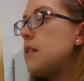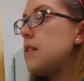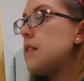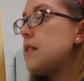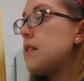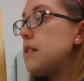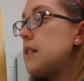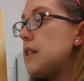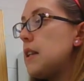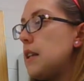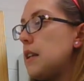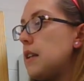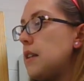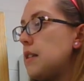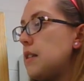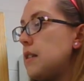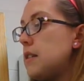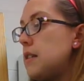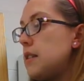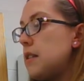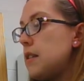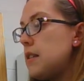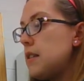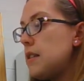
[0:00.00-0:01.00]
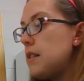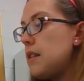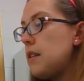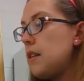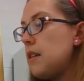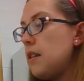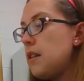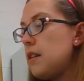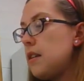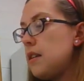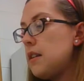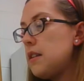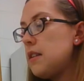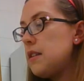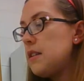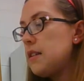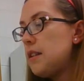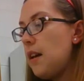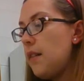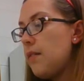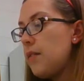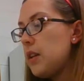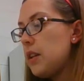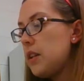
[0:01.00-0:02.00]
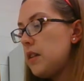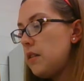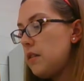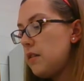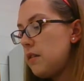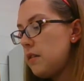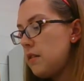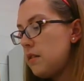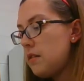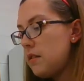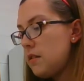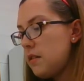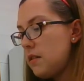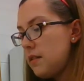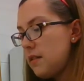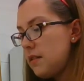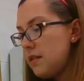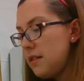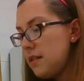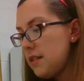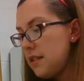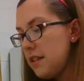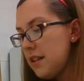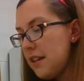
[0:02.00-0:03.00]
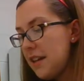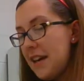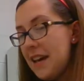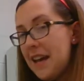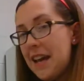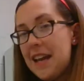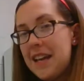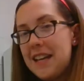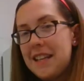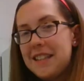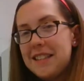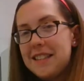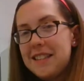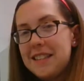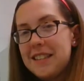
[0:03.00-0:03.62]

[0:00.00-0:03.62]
6, 7, 8.